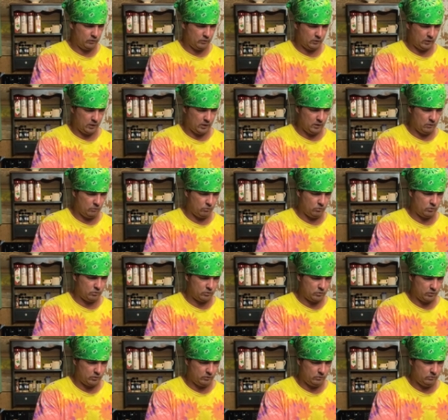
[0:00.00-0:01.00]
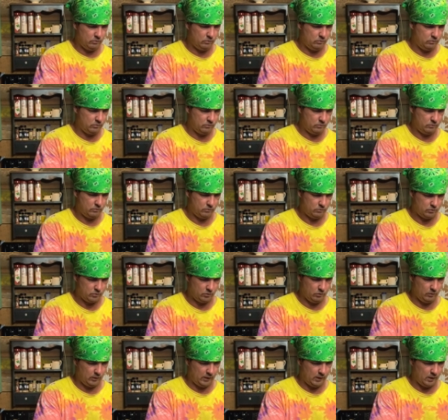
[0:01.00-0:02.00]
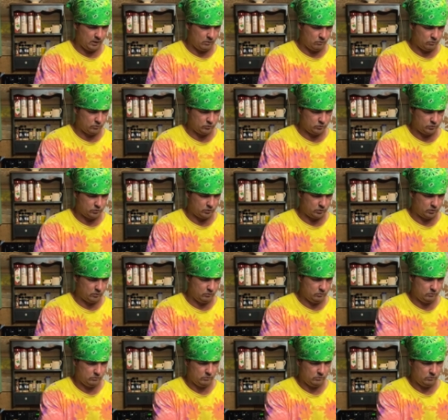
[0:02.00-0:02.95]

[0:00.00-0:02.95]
an hour or two, 2 hours or so.